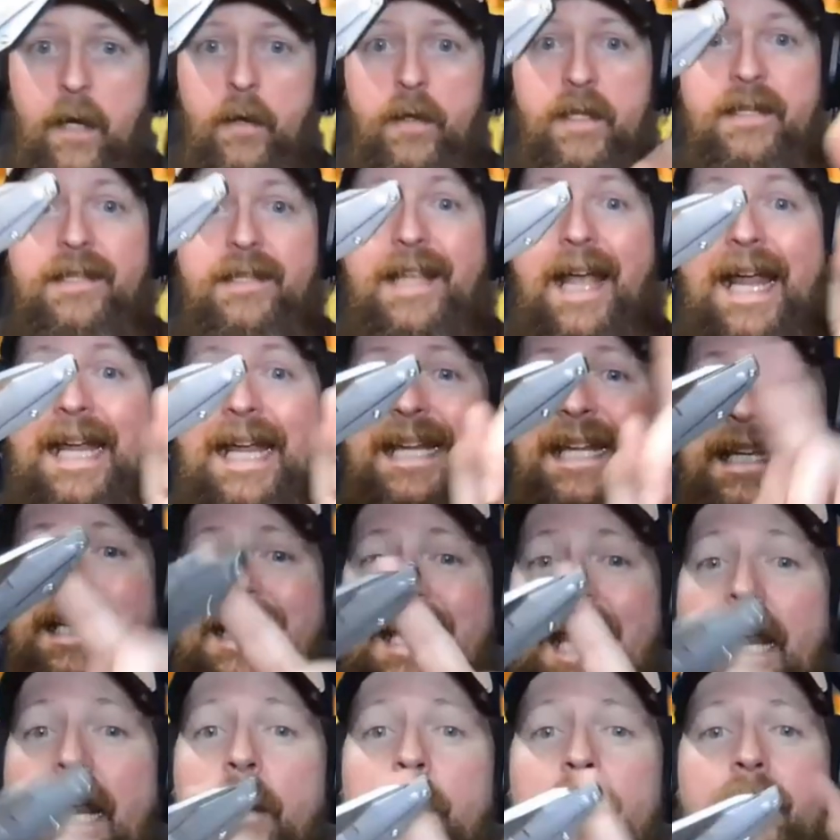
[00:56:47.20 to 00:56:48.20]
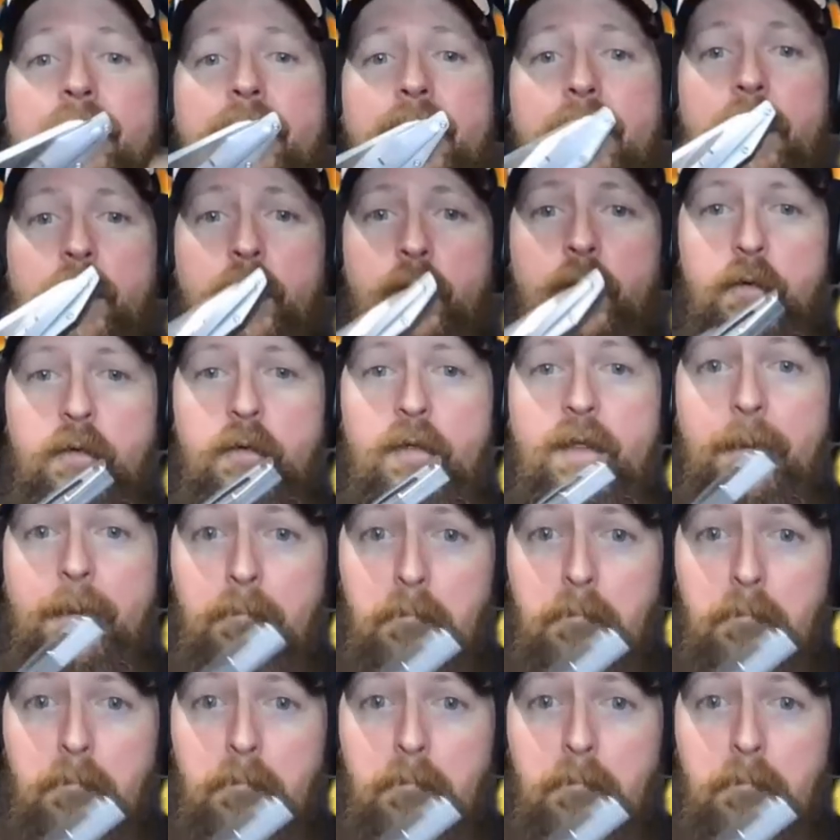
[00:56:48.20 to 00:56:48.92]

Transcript: guarantee I guarantee you